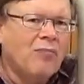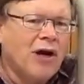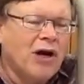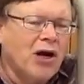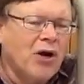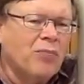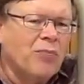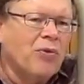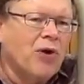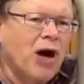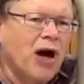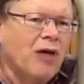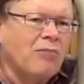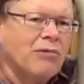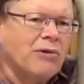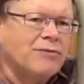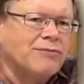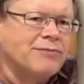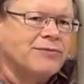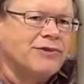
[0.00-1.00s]
Bigger
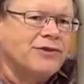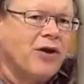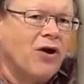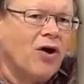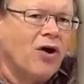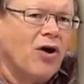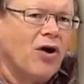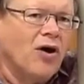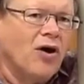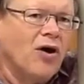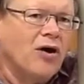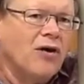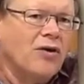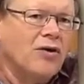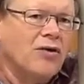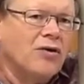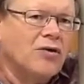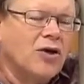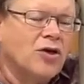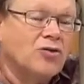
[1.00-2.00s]
problems are,
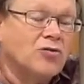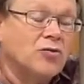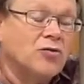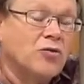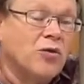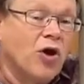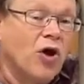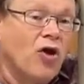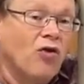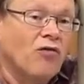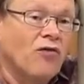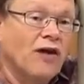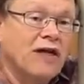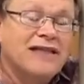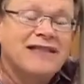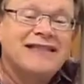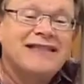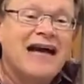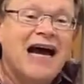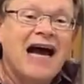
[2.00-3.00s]
those which we all
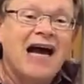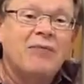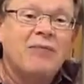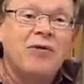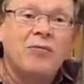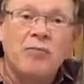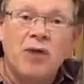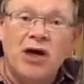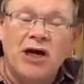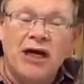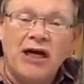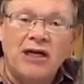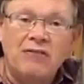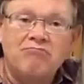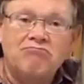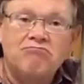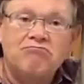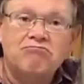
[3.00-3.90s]
face, time and money.